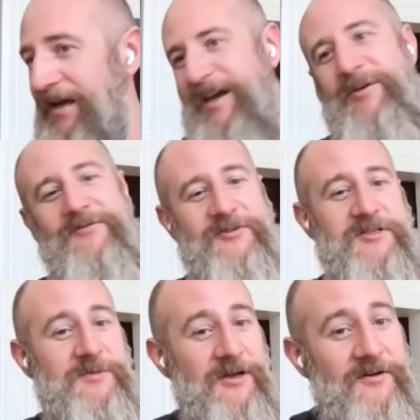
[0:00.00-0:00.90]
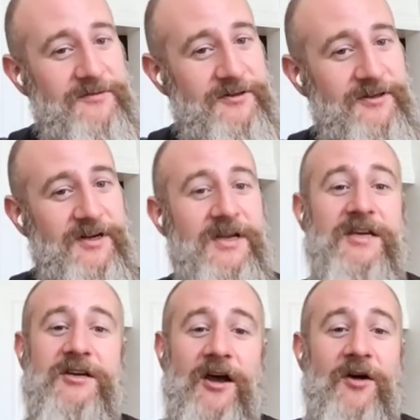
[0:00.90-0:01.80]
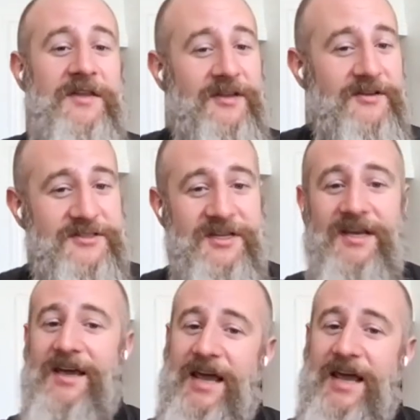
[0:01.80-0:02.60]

Can't wait for it to be over, and that's,